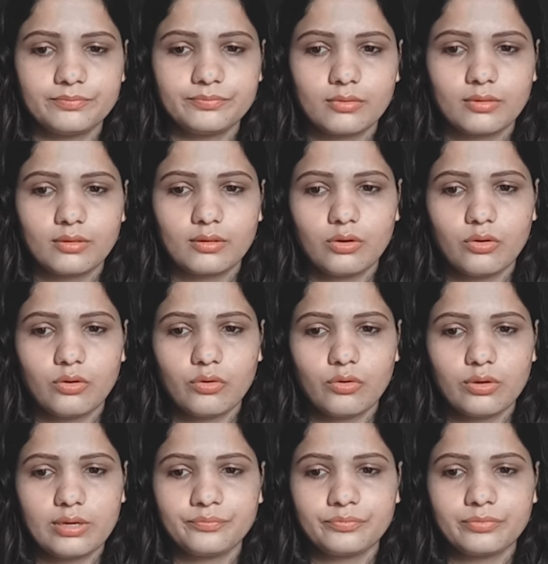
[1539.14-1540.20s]
Okay,
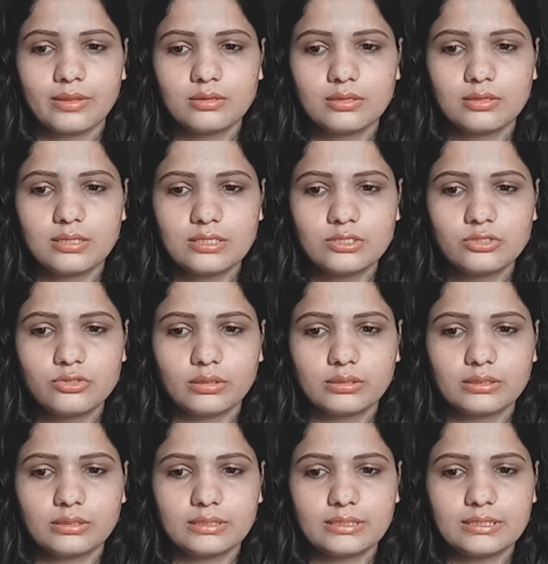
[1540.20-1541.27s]
this
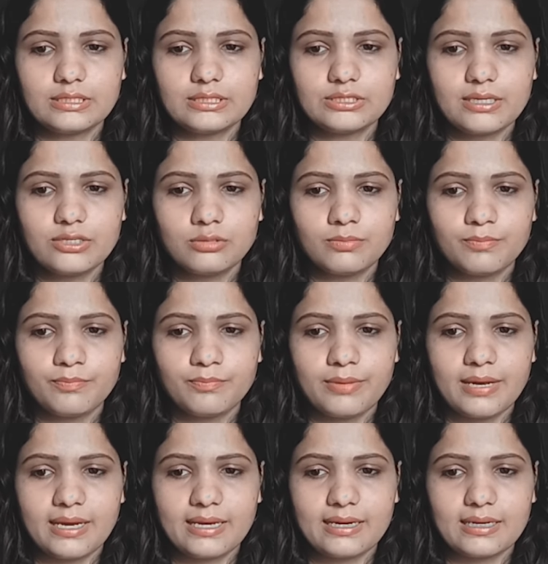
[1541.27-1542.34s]
organism is
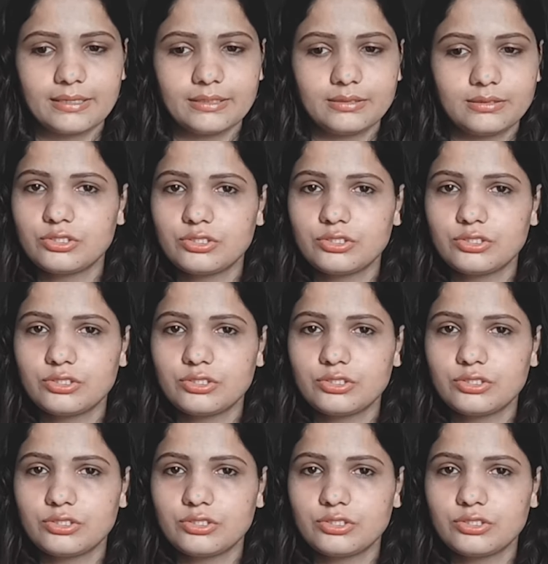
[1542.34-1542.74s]
parasite.